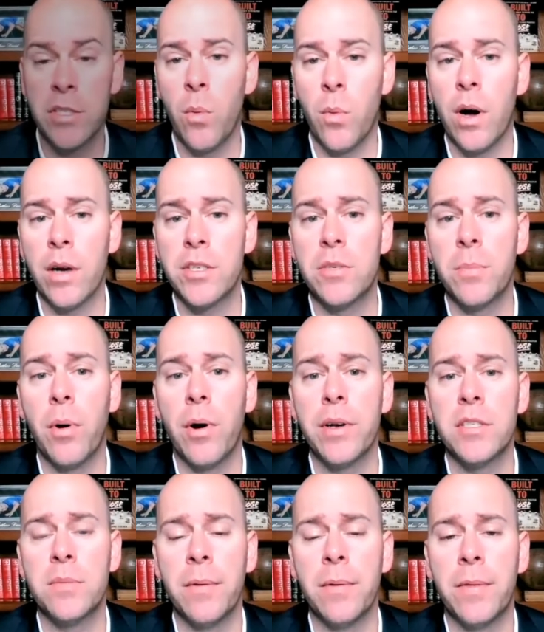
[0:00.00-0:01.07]
watched Jabari
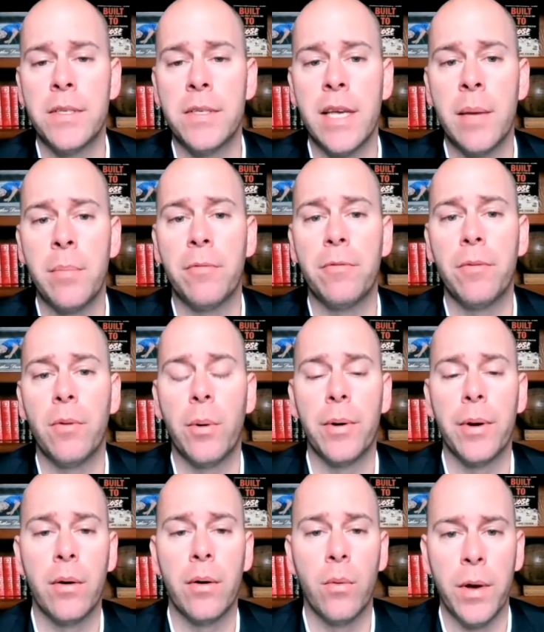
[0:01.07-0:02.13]
Smith in Tampa,
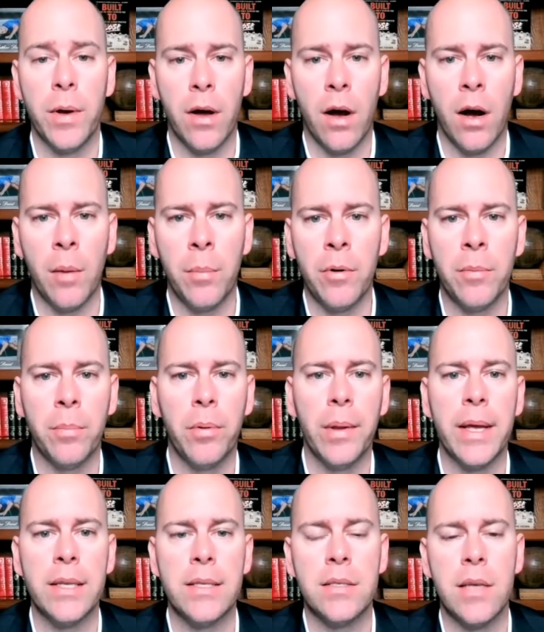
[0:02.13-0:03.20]
Florida, when Auburn
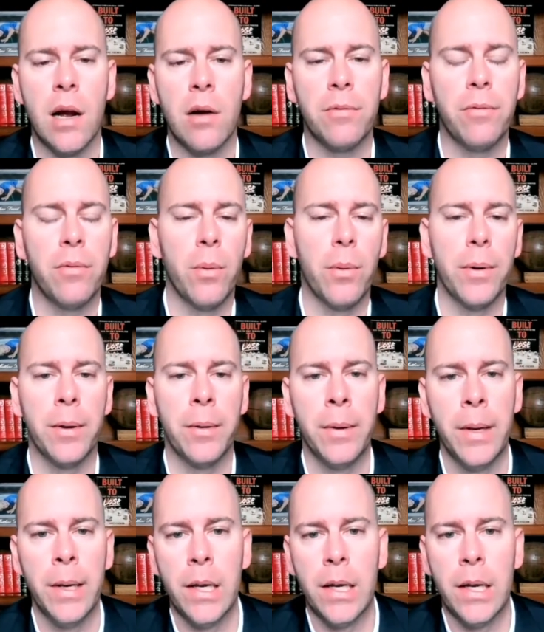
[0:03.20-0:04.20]
played South Florida.